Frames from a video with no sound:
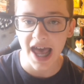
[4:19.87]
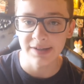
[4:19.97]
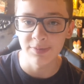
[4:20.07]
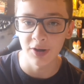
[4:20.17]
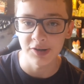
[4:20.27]

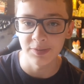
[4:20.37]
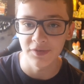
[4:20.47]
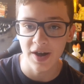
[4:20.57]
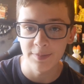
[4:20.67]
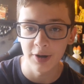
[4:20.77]
Espeon is my
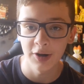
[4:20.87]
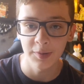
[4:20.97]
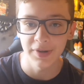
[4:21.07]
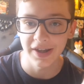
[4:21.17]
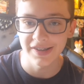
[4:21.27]
favourite
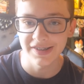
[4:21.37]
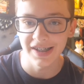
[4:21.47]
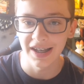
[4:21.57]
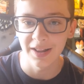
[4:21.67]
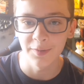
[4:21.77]
Pokemon, you can see
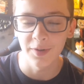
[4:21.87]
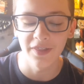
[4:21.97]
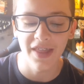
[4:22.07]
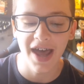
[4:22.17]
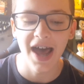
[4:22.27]
a little
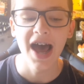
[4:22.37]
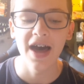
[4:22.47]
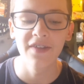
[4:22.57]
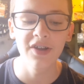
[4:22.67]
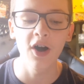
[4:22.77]
one there.
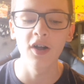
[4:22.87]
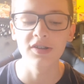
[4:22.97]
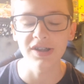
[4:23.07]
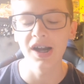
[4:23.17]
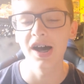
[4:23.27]
And the
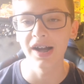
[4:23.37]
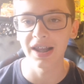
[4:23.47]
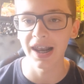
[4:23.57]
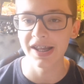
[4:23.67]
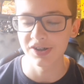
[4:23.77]
alternate art
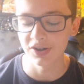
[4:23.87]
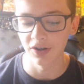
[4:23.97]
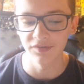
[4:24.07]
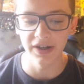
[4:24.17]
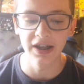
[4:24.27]
Glacial
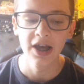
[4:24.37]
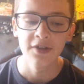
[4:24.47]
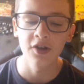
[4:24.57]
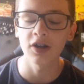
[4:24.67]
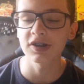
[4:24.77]
V.
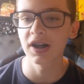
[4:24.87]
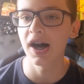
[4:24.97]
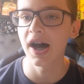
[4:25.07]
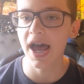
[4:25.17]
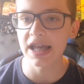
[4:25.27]
The alternate
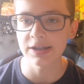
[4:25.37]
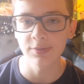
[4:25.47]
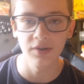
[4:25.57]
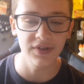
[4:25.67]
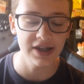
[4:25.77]
art
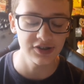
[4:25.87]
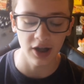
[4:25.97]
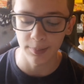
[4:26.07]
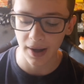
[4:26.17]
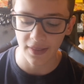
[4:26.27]
Espeon V is
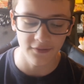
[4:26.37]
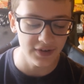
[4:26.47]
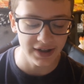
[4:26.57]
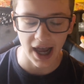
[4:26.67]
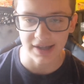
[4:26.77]
done by the
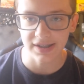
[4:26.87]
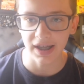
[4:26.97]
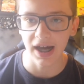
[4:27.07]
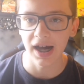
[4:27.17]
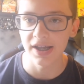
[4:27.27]

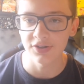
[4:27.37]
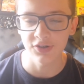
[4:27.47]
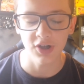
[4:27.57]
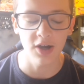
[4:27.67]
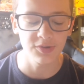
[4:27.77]
fantastic artist
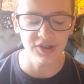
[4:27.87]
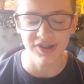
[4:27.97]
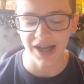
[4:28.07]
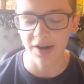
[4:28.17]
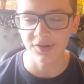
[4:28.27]
Sao,
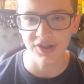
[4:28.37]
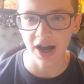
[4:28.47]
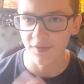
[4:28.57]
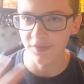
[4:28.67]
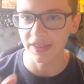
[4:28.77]

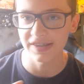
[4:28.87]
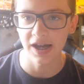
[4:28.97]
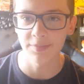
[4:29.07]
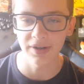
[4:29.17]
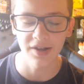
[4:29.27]
I think that's
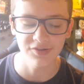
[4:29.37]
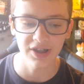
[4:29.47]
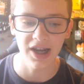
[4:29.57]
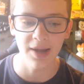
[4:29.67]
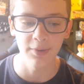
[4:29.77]
how I pronounce
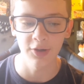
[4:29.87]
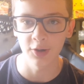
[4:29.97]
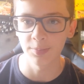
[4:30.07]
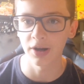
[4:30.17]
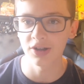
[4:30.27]
the name. I do
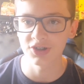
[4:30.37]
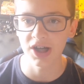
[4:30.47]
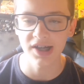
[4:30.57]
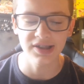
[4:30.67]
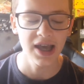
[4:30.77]

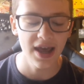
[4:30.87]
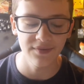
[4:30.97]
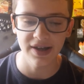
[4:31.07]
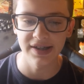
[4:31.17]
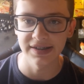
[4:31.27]
apologise
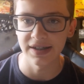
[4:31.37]
if it is